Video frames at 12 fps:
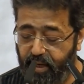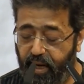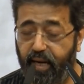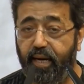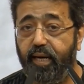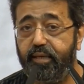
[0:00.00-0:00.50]

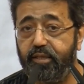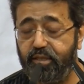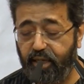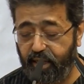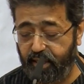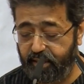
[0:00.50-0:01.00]
I had
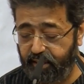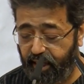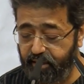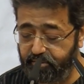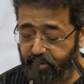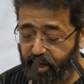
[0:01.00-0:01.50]
shared
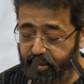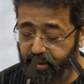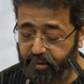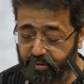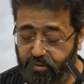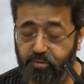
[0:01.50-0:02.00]
in
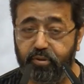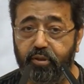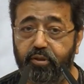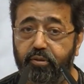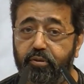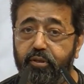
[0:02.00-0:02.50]
writing to the
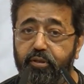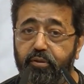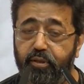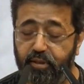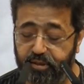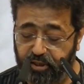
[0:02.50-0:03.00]

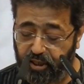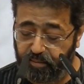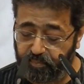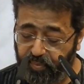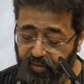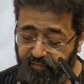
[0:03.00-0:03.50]
curatorial
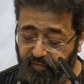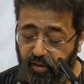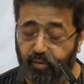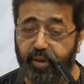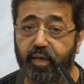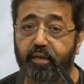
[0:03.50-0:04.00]
team the
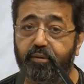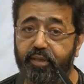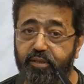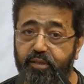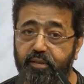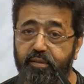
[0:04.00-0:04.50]
following
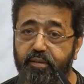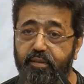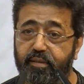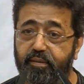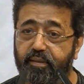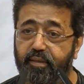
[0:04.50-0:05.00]

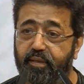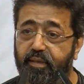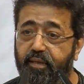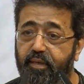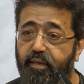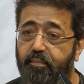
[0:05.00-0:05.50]
questions.
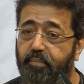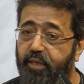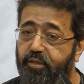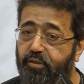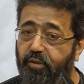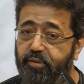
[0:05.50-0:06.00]
My
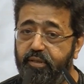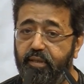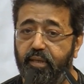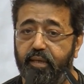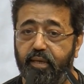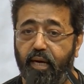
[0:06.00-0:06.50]
shots
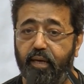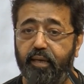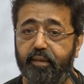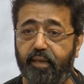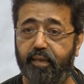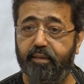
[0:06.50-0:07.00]
in the dark
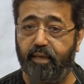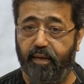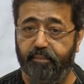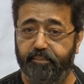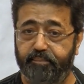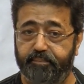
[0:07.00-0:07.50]
at that time.